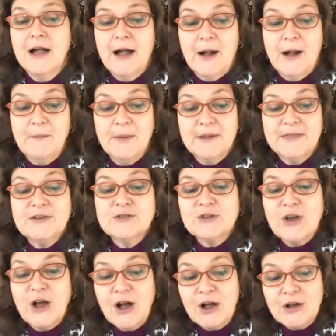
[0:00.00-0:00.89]
But
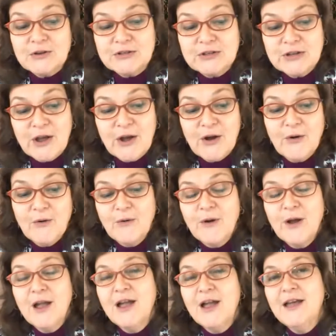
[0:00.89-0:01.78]
there's
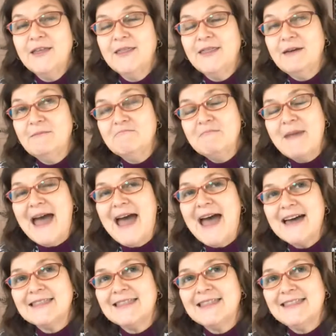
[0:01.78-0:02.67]
also the
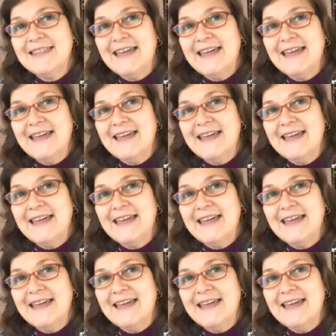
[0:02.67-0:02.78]
math